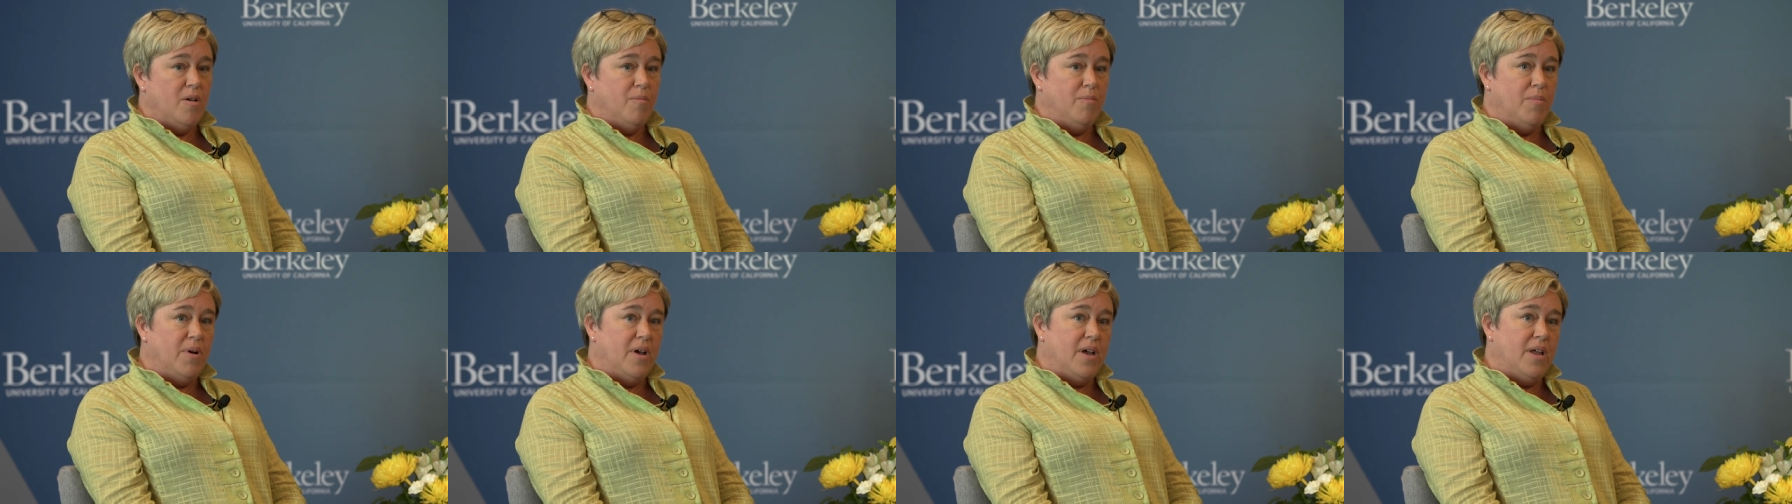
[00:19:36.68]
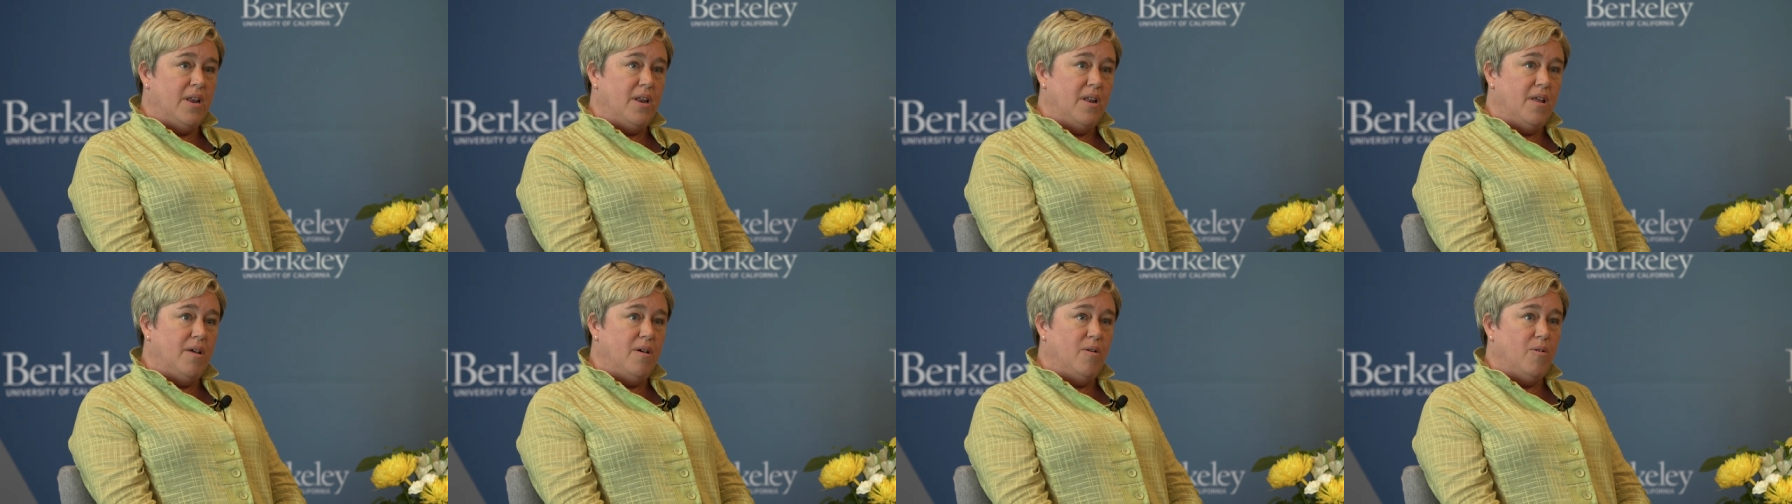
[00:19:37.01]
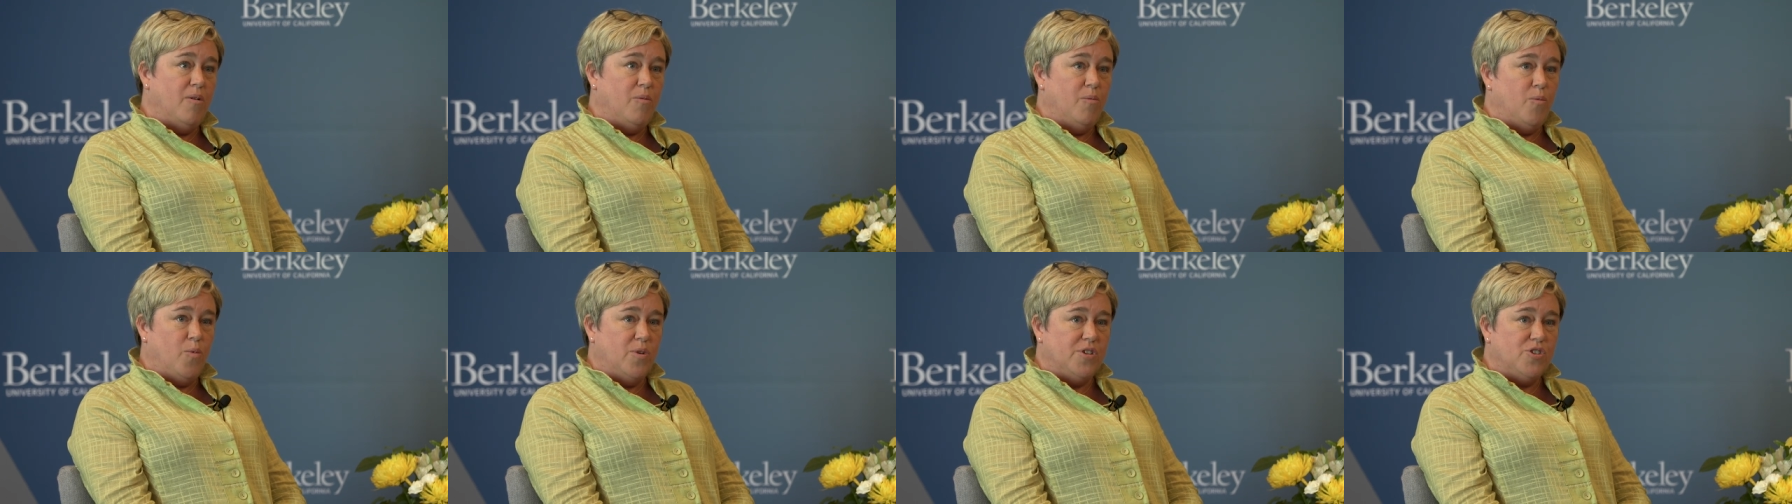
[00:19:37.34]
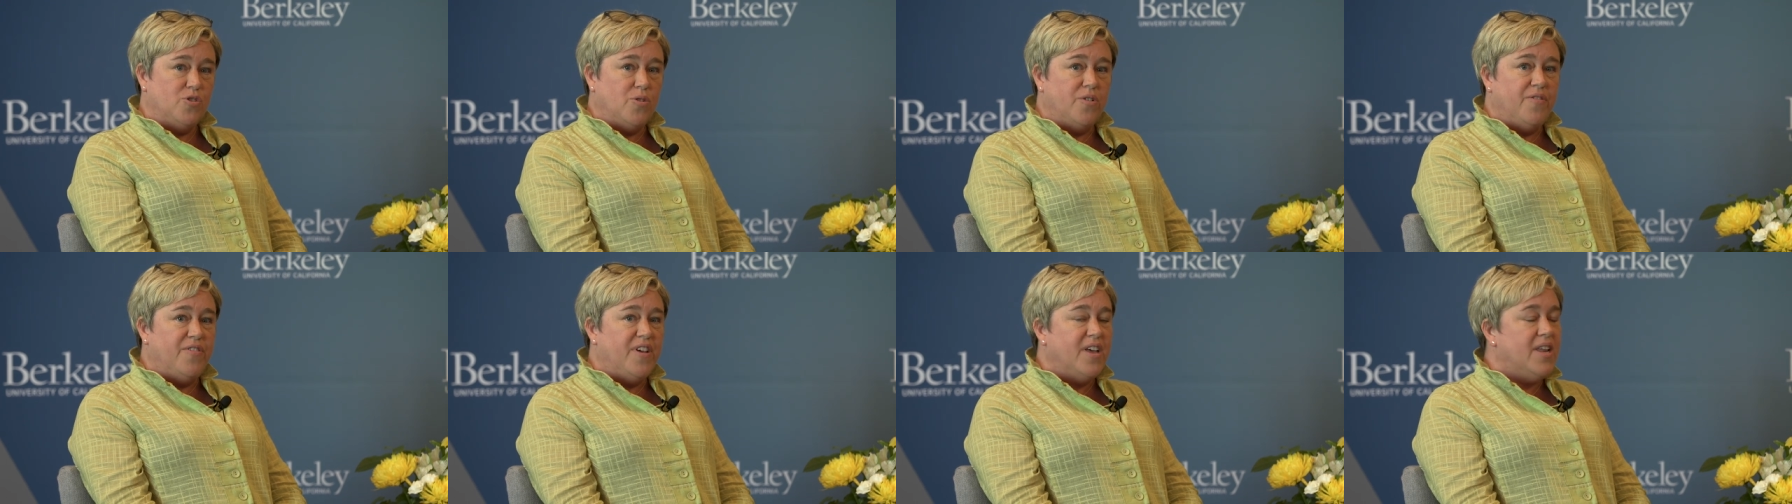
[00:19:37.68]
But we
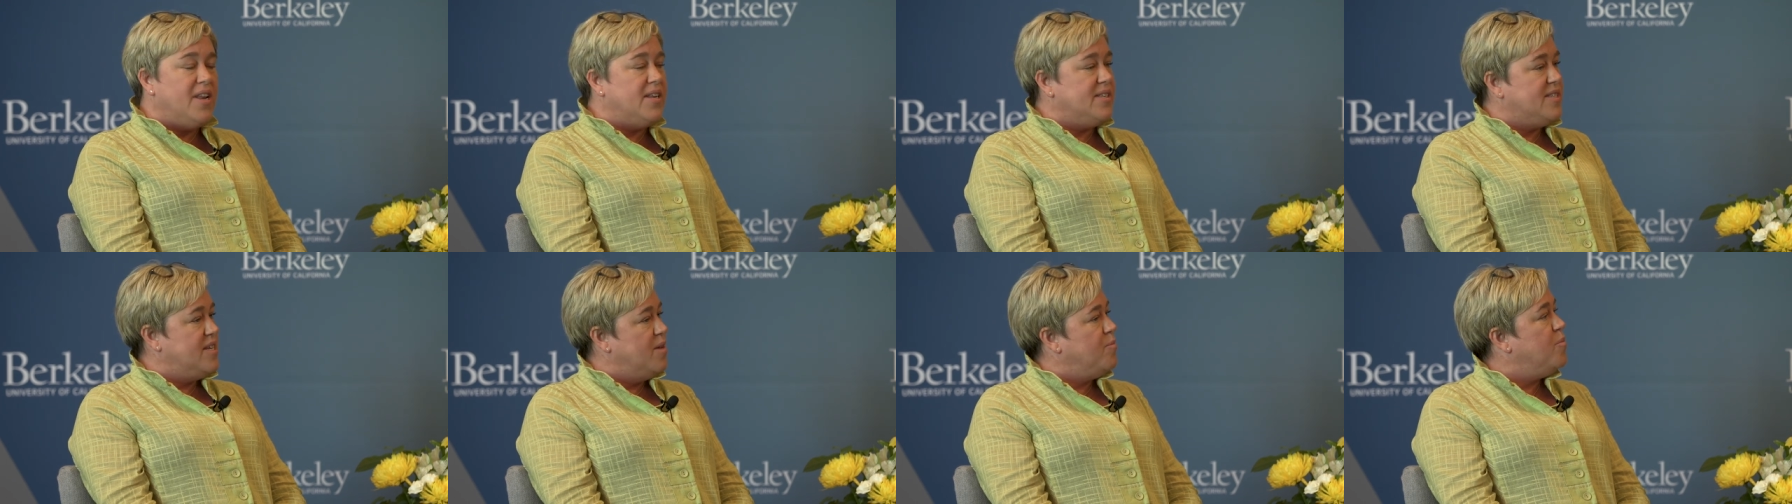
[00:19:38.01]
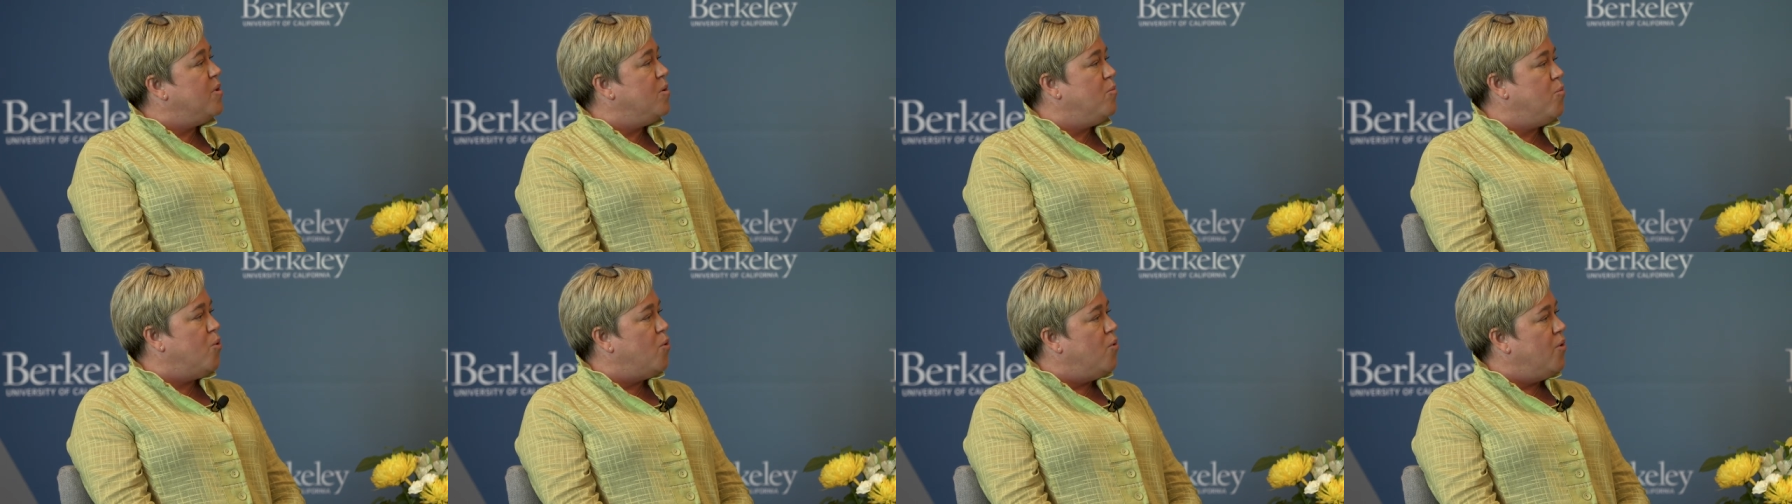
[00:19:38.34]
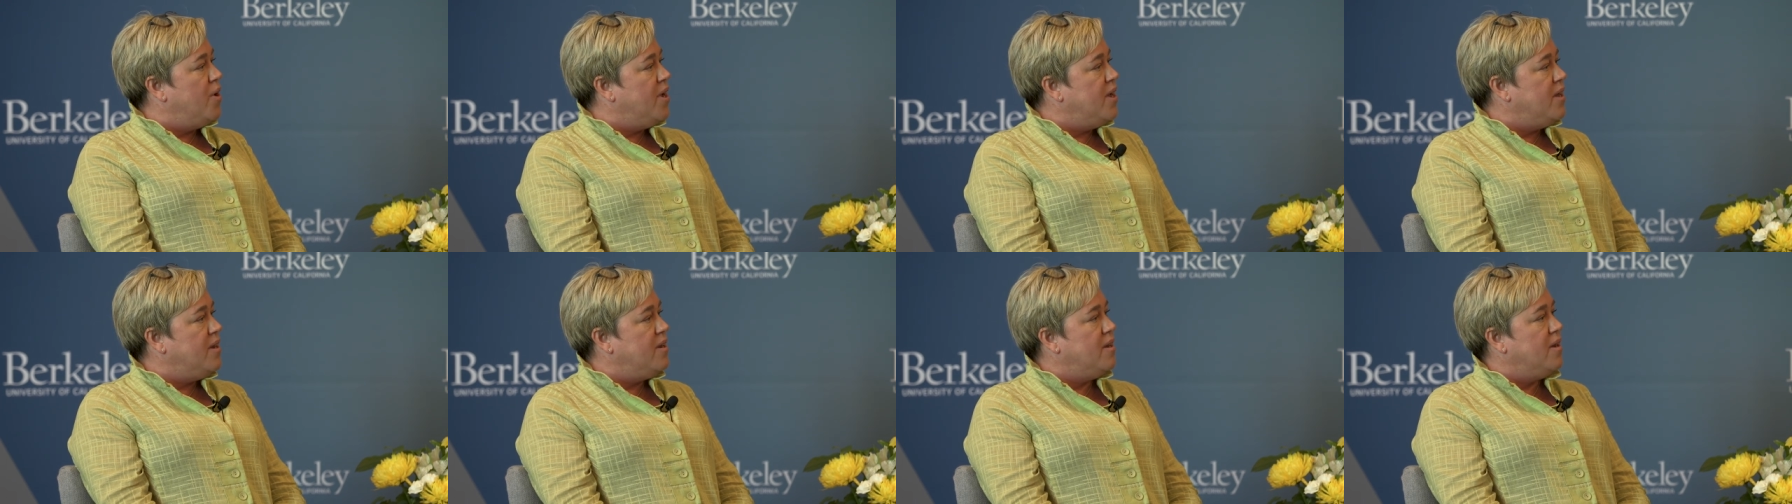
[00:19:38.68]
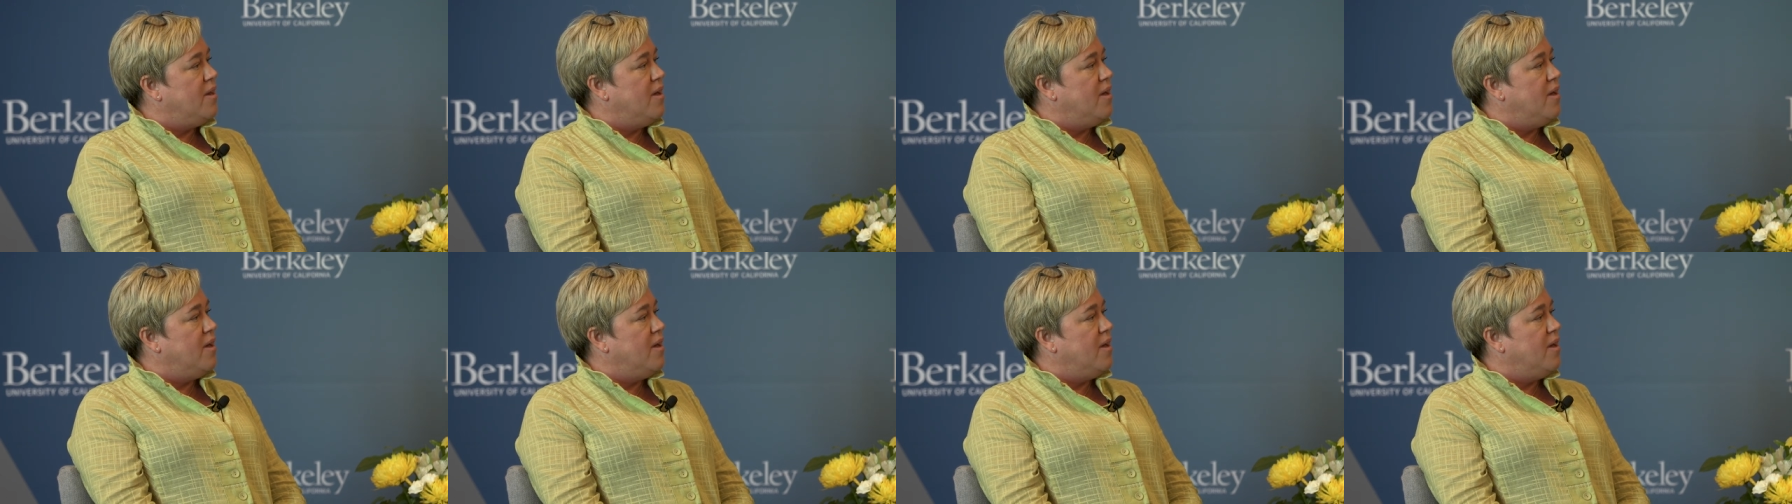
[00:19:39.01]
sort of hit a tipping point,